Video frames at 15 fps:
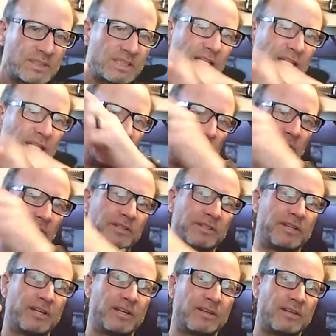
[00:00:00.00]
It increases
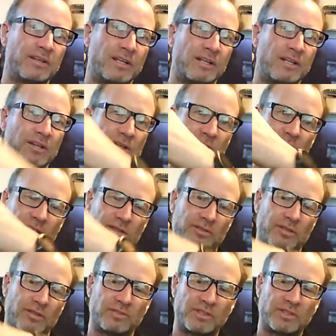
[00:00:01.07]
the
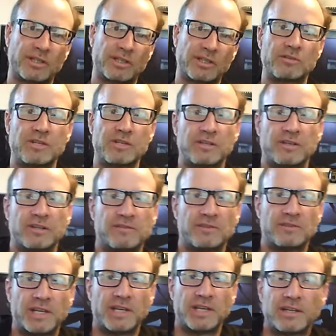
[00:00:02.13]
surface area of your
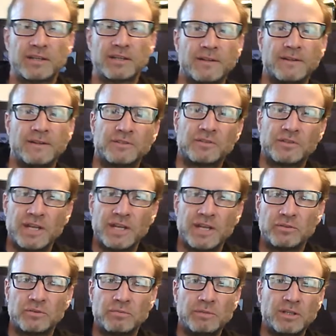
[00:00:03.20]
hand. So now
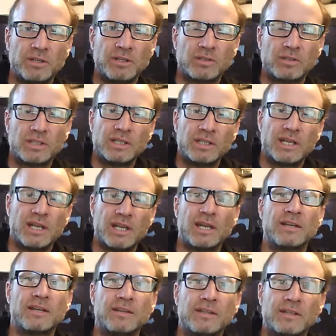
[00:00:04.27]
you'd be looking
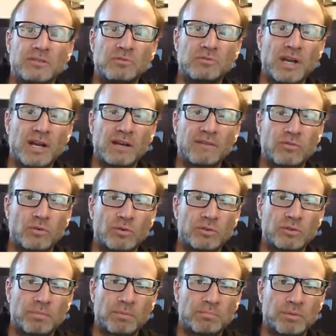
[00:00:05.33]
at the drag force
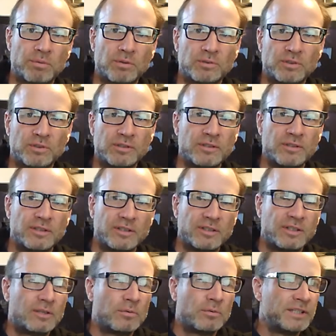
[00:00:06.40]
propulsion
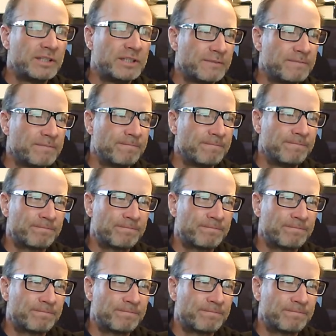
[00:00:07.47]
equation.